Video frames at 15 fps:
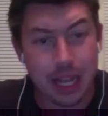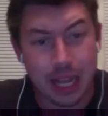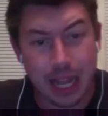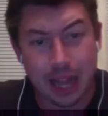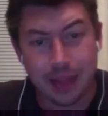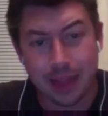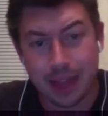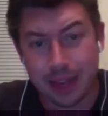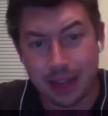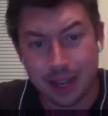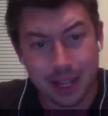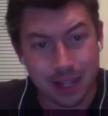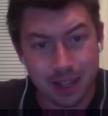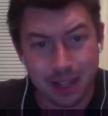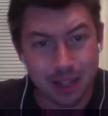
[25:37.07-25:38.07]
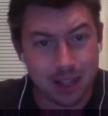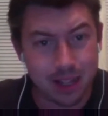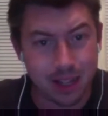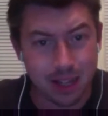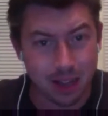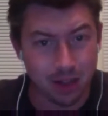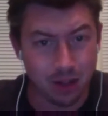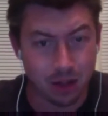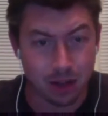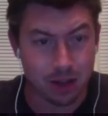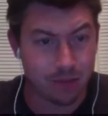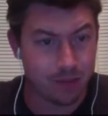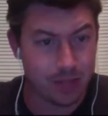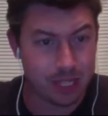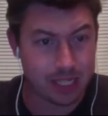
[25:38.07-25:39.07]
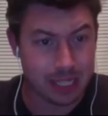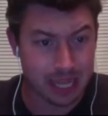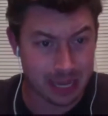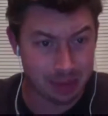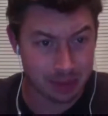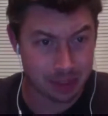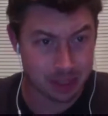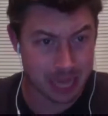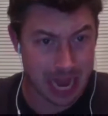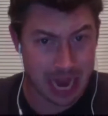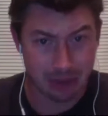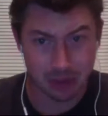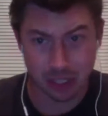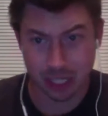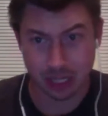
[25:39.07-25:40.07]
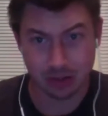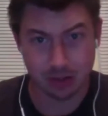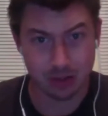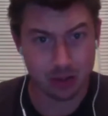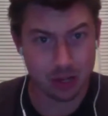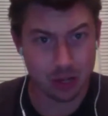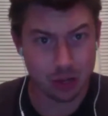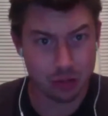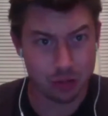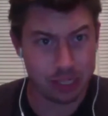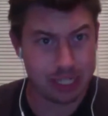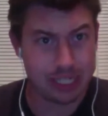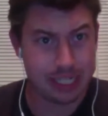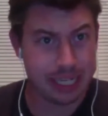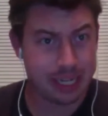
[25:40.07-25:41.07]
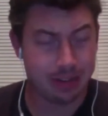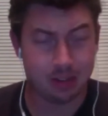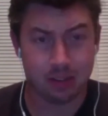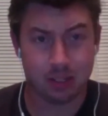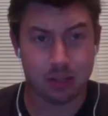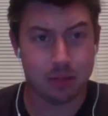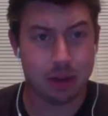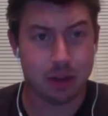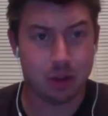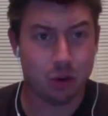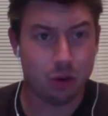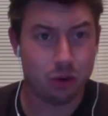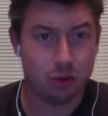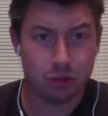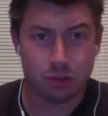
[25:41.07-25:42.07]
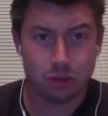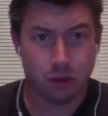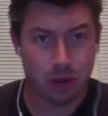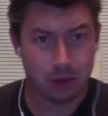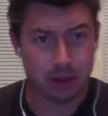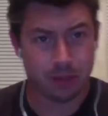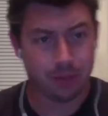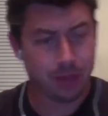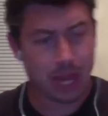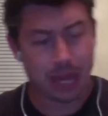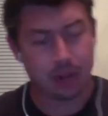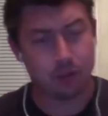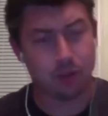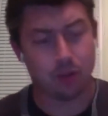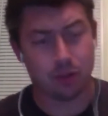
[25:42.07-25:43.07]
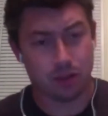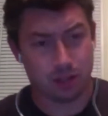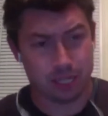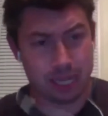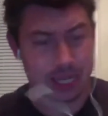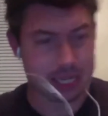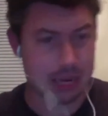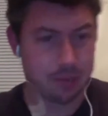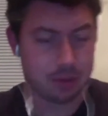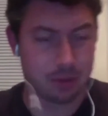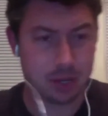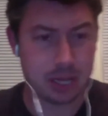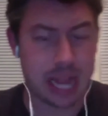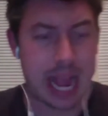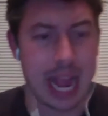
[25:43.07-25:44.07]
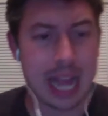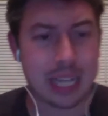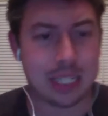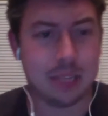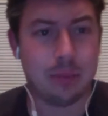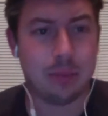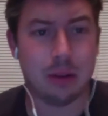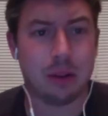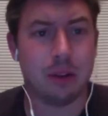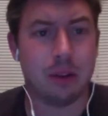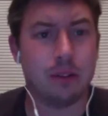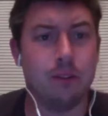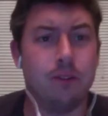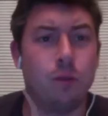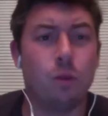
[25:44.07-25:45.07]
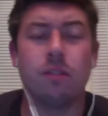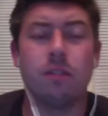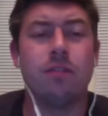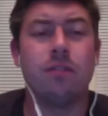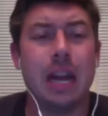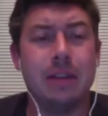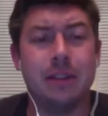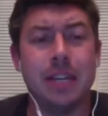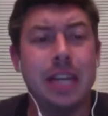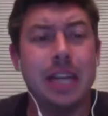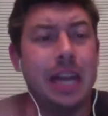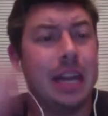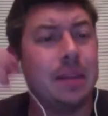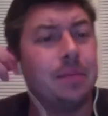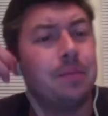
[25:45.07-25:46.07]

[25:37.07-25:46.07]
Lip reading: And then, look, this team is averaging ridiculous amount of goals. Probably, I don't know the exact number, but it has to be around 4 or 5 a game.